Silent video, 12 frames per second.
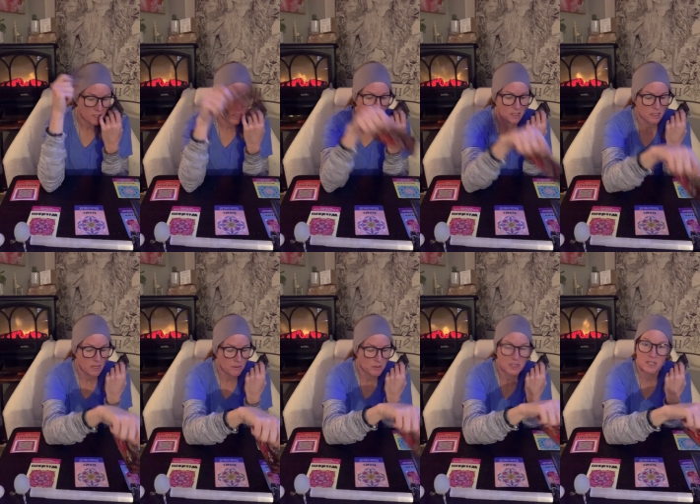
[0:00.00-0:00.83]

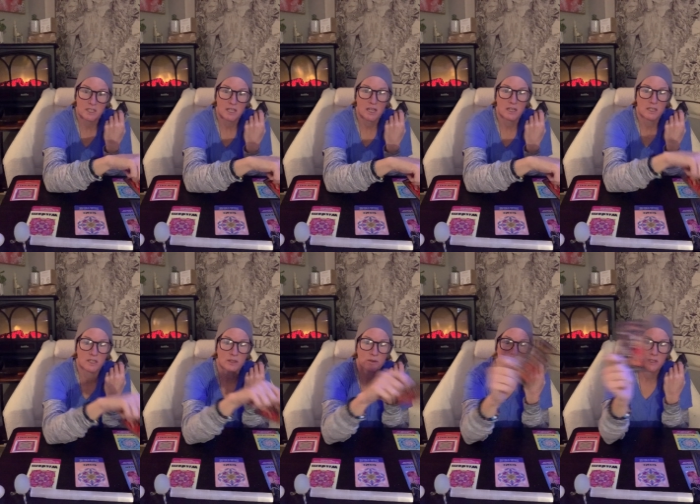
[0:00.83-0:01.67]
Deception, Ten of
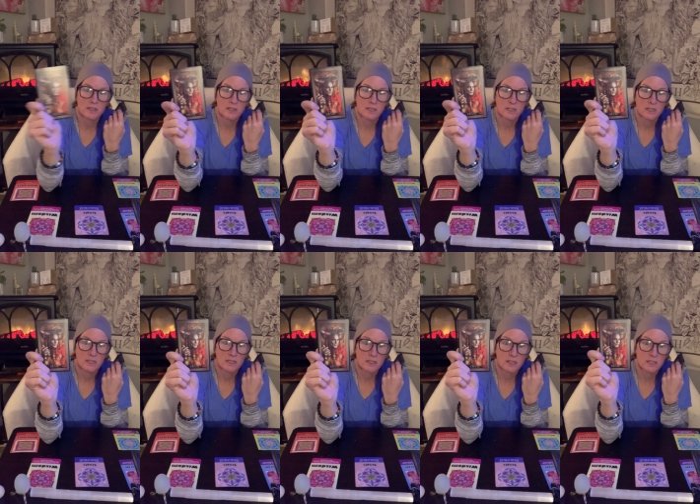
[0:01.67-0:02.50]
Swords,
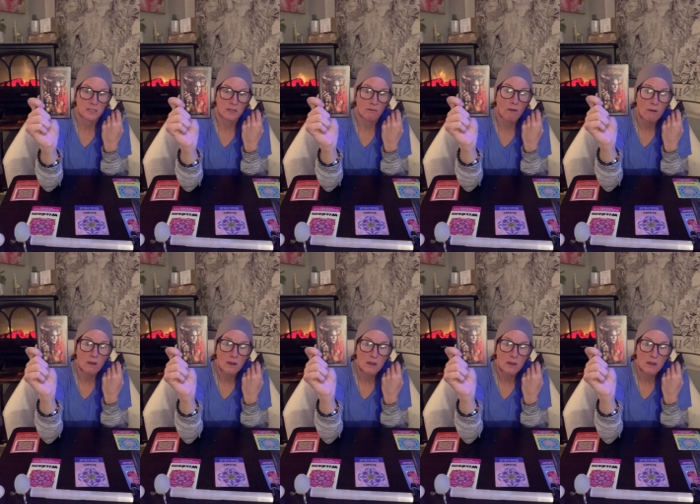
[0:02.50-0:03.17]
the Devil.